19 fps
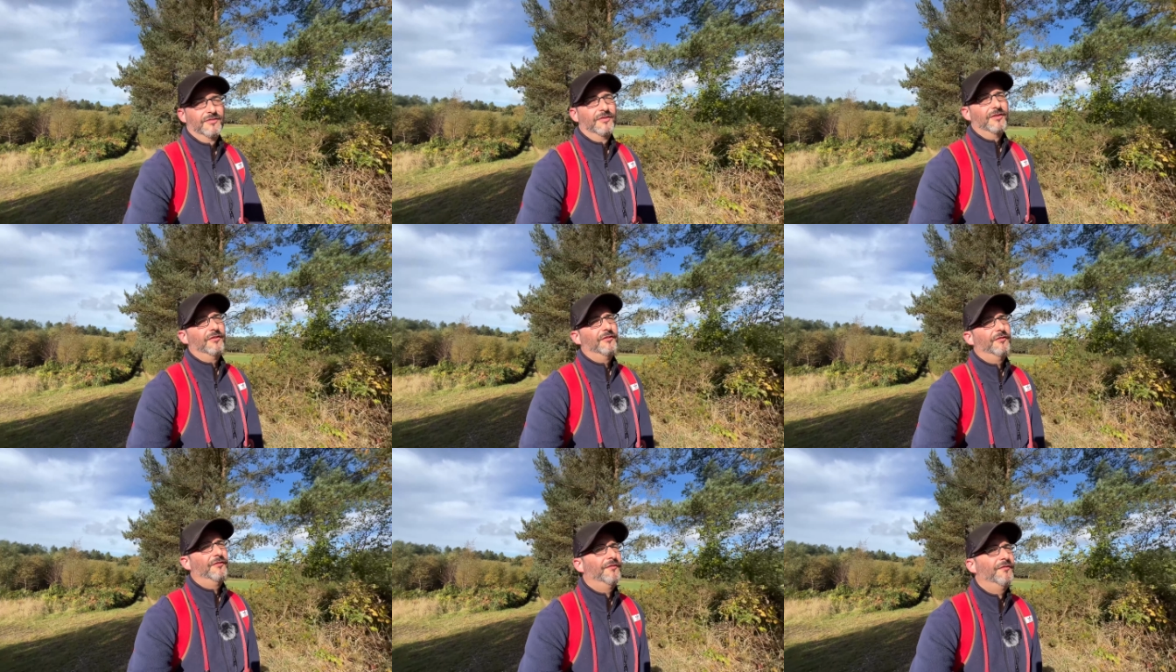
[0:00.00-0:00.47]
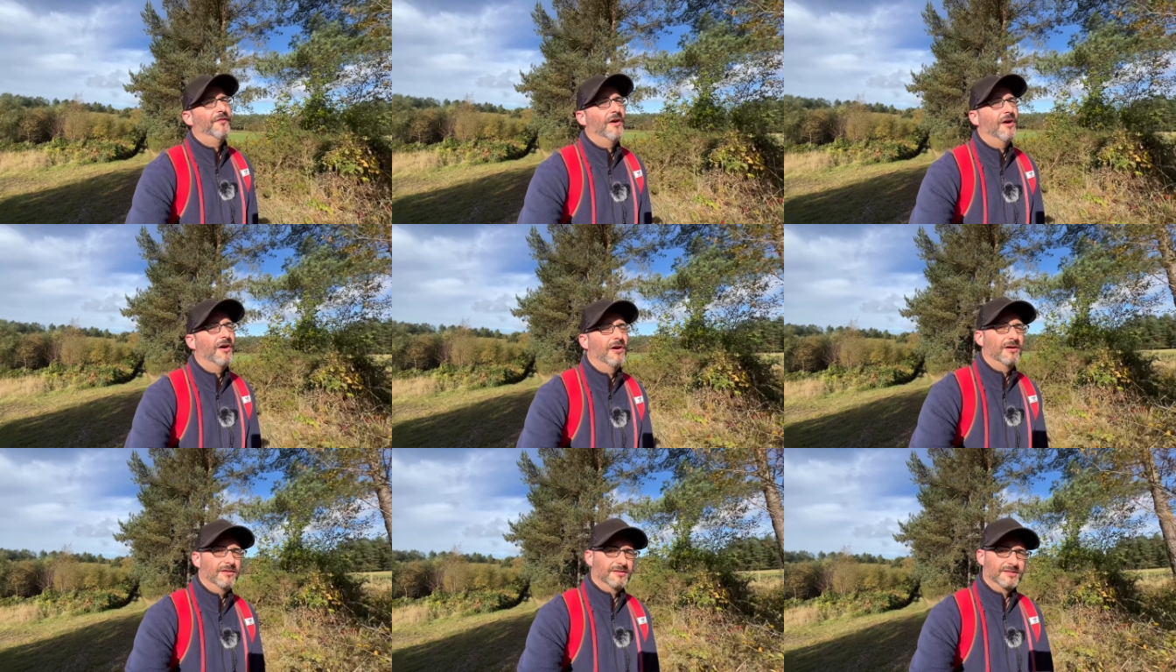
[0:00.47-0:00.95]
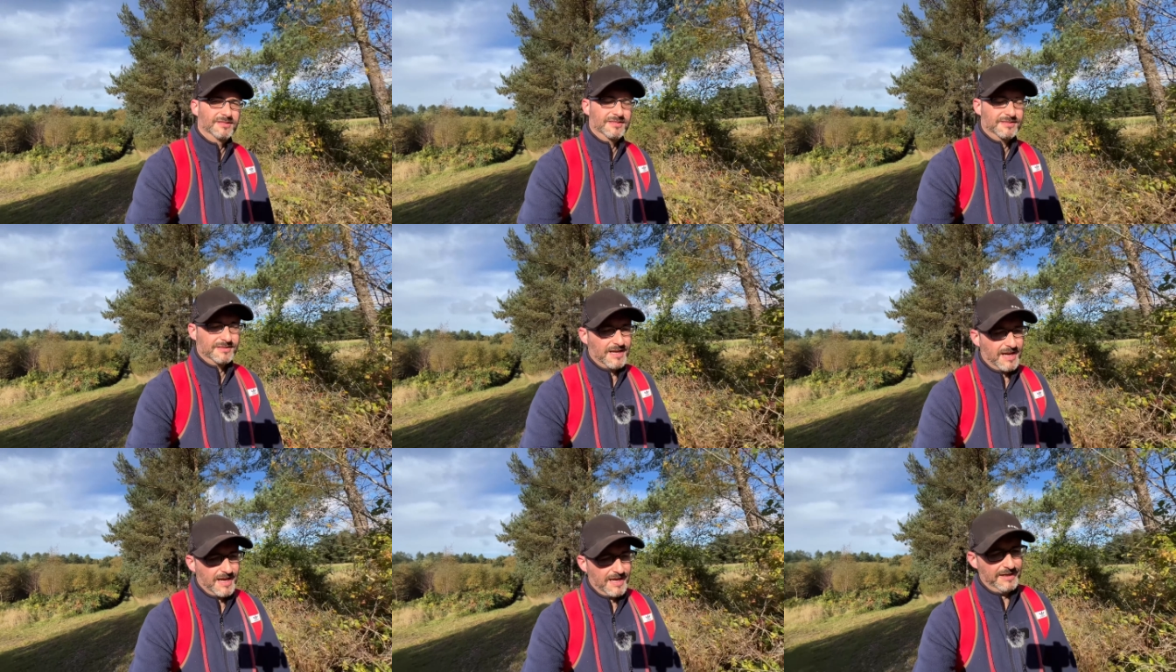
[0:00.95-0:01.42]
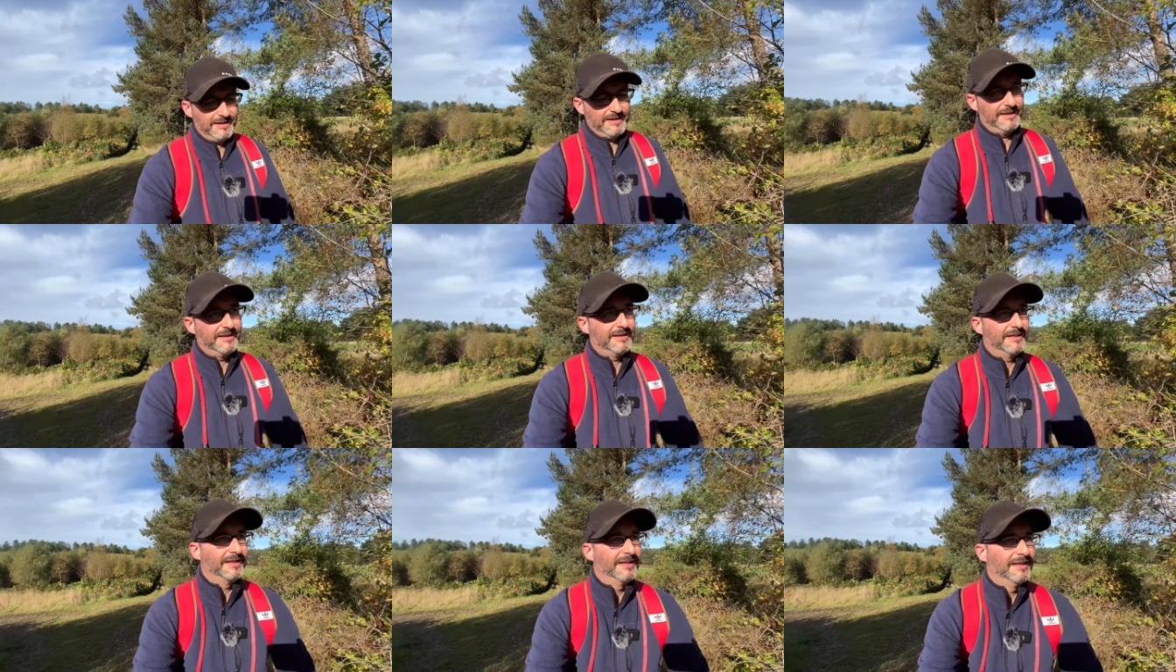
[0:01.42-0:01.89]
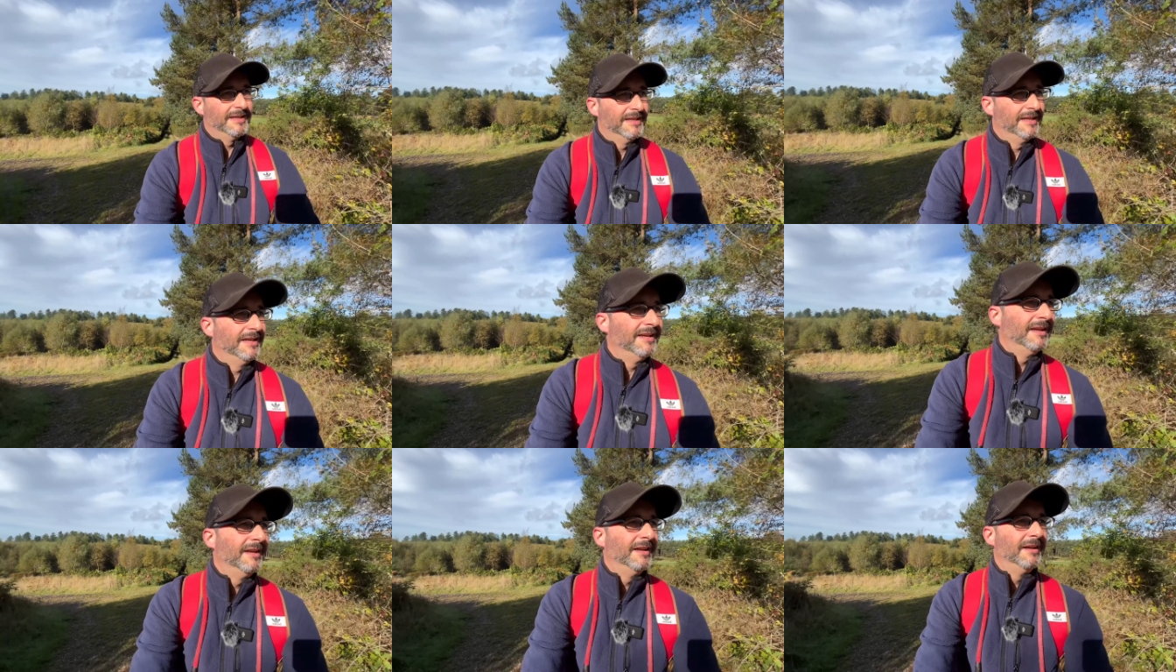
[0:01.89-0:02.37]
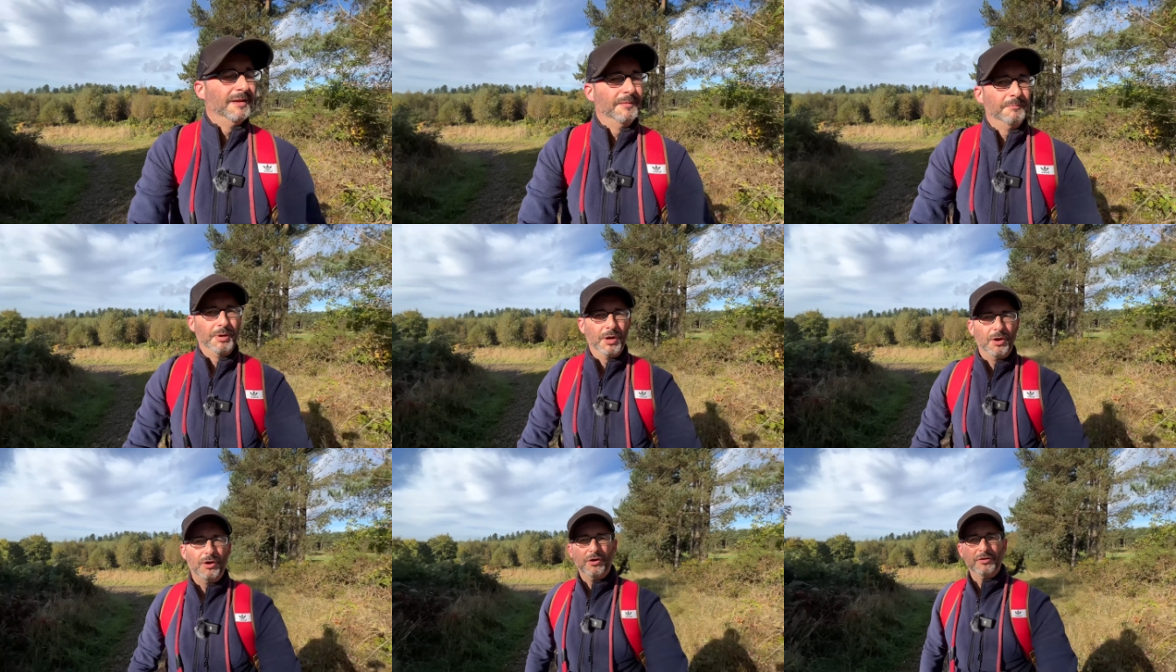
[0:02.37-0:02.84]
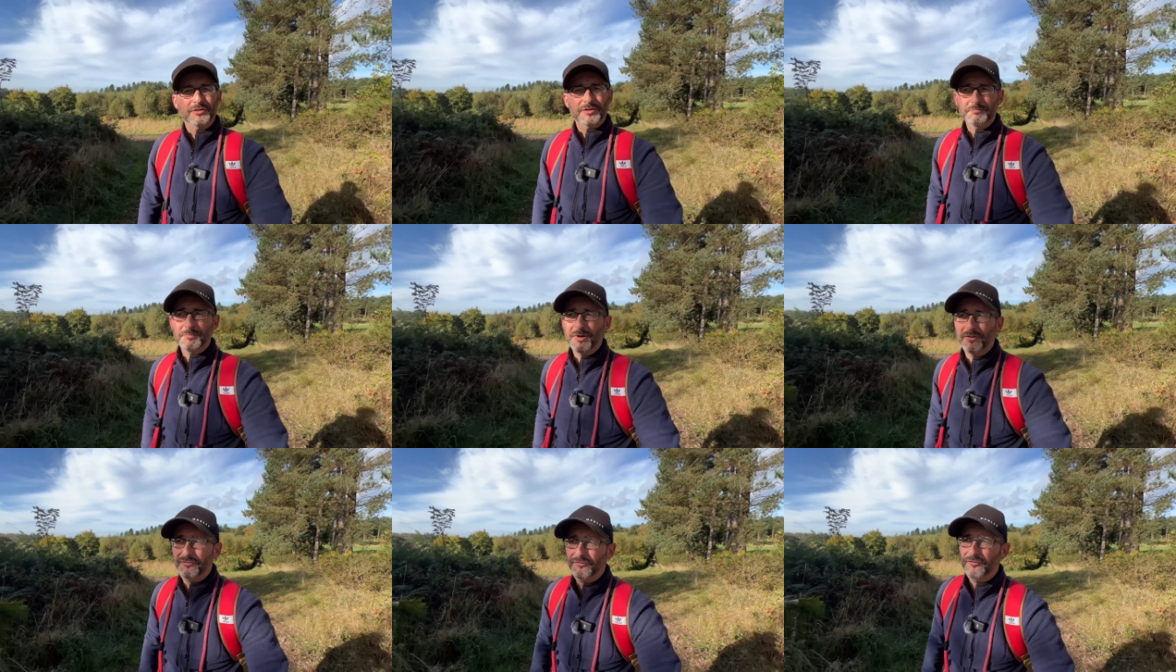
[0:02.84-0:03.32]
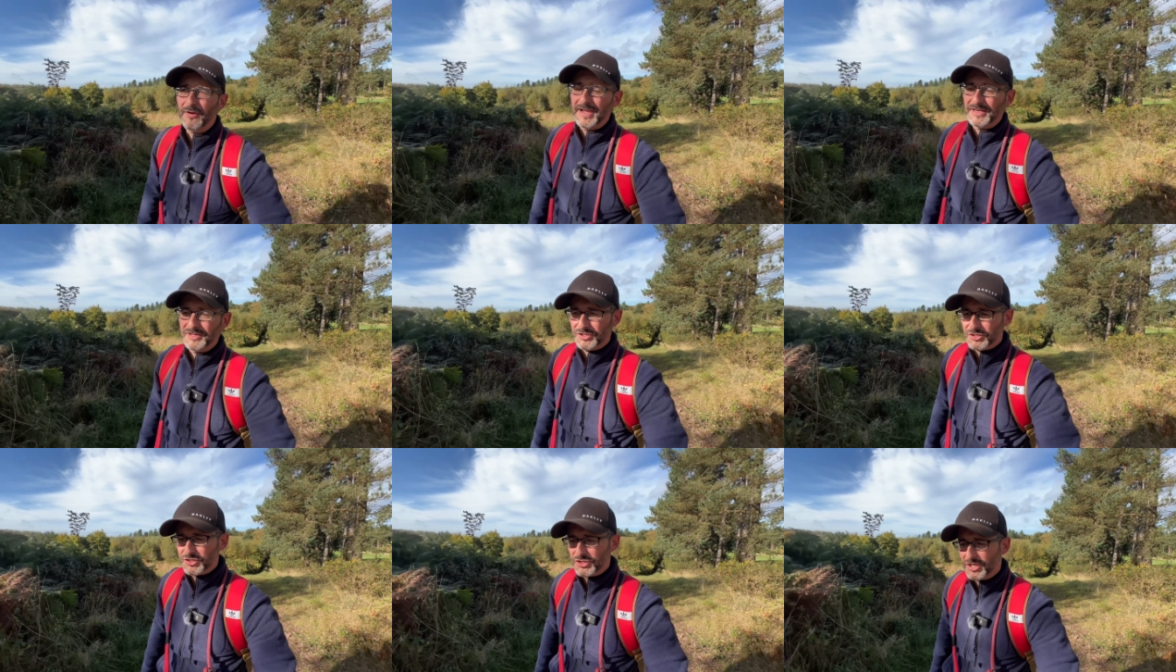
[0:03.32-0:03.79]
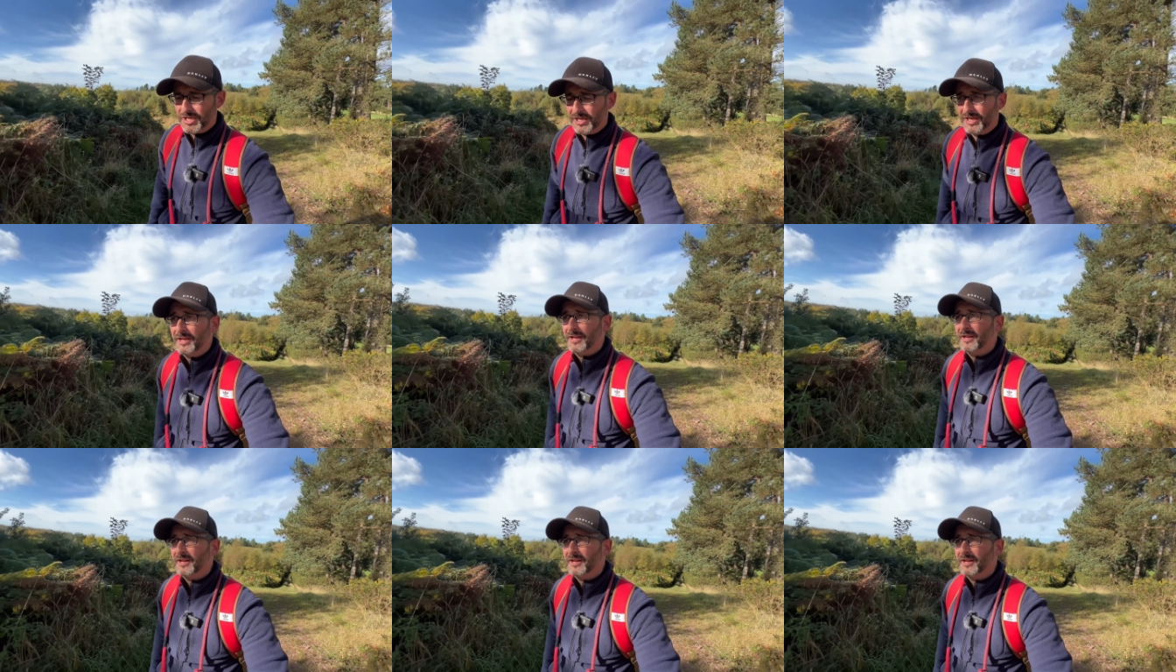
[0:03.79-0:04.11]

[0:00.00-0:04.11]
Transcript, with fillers: For fuck's sake. Pardon my French.